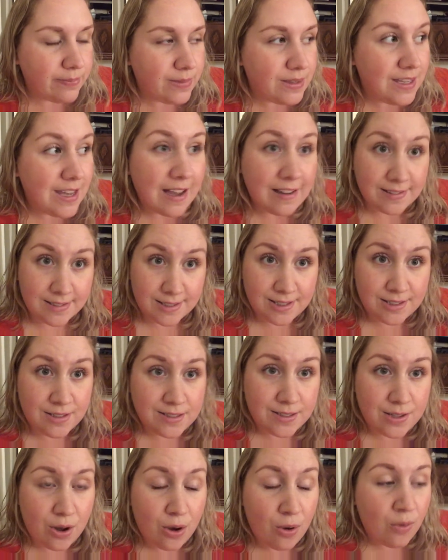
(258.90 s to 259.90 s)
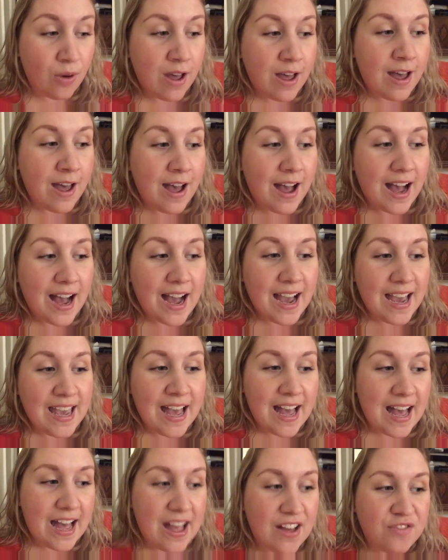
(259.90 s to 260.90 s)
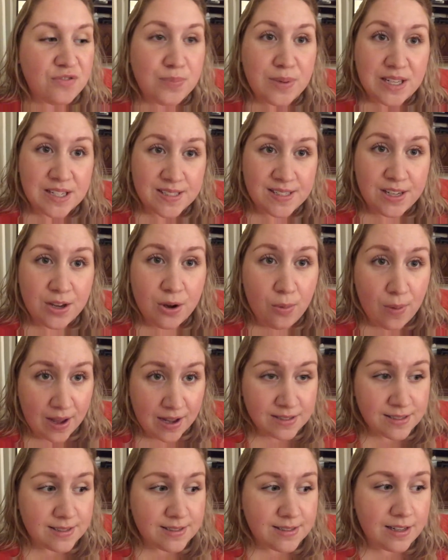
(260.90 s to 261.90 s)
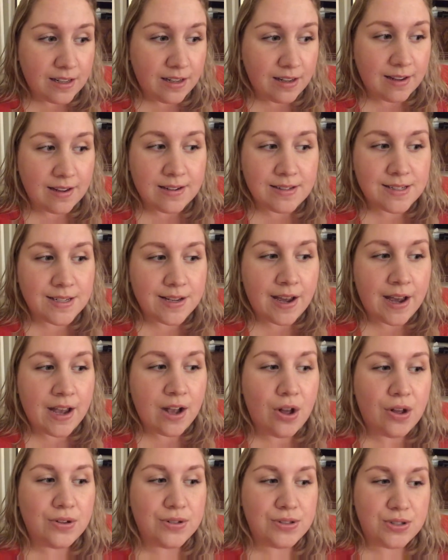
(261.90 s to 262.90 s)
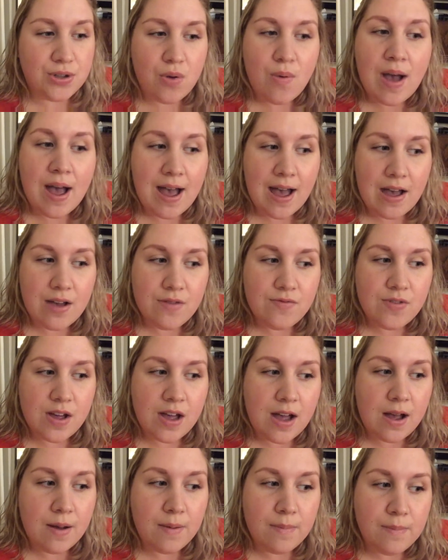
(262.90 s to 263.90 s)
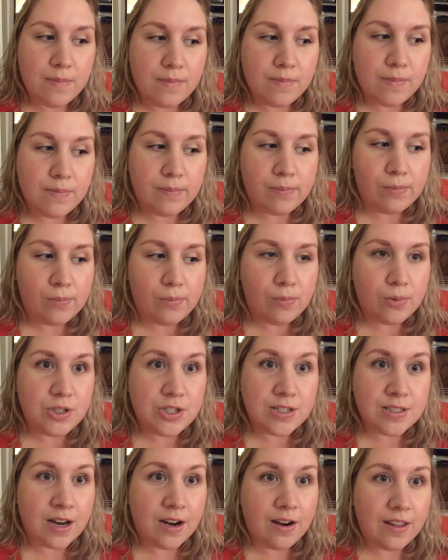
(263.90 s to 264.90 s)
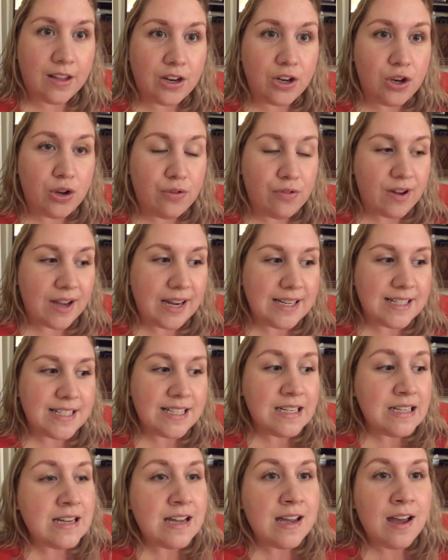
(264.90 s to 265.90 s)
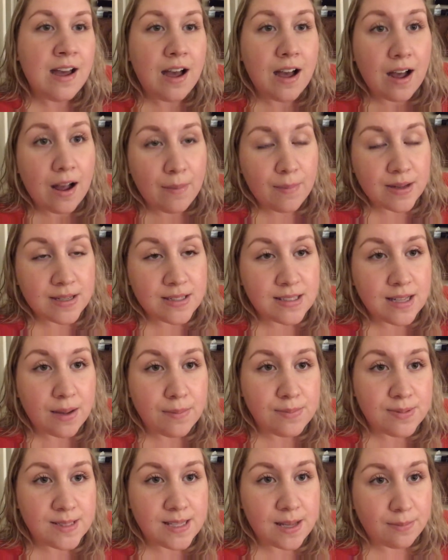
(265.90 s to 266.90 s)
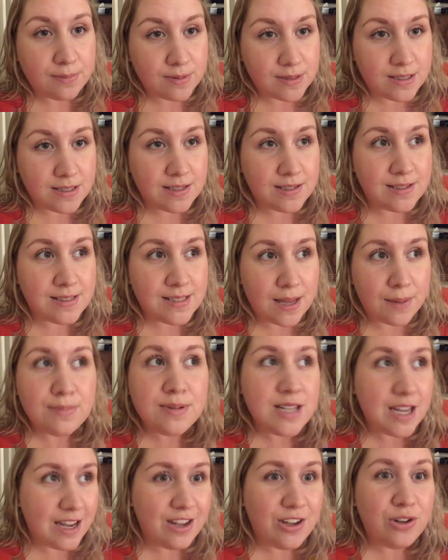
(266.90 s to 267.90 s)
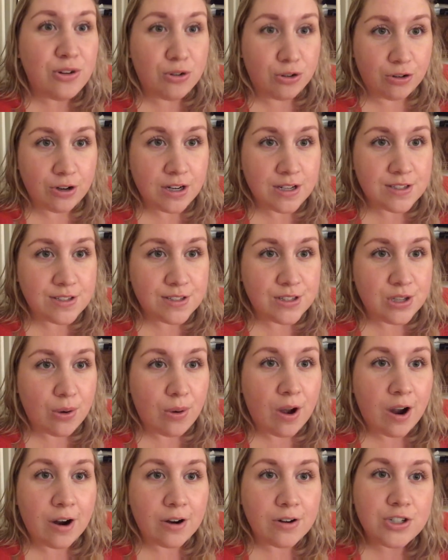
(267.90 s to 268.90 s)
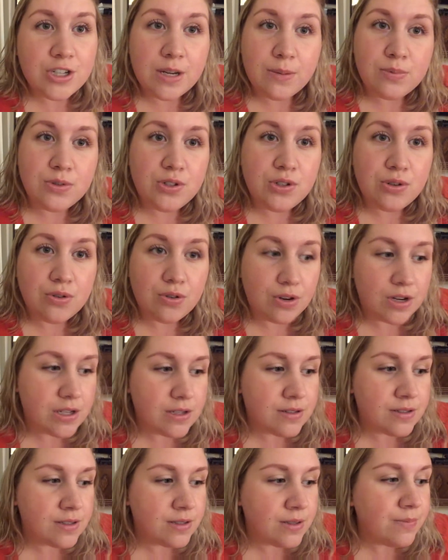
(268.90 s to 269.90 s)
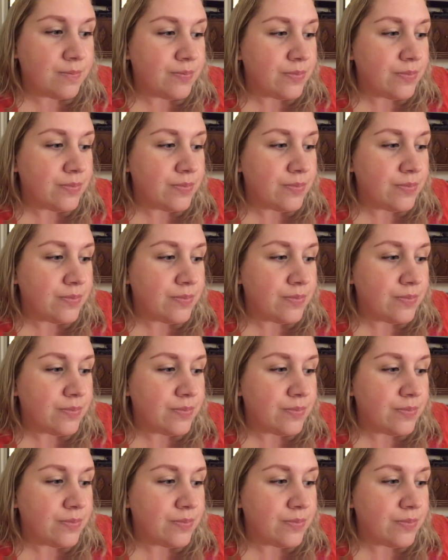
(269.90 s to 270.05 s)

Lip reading: Yes. So I have PCOS, and I also have, which is kind of like a new finding, a subseptate uterus, so a heart-shaped uterus.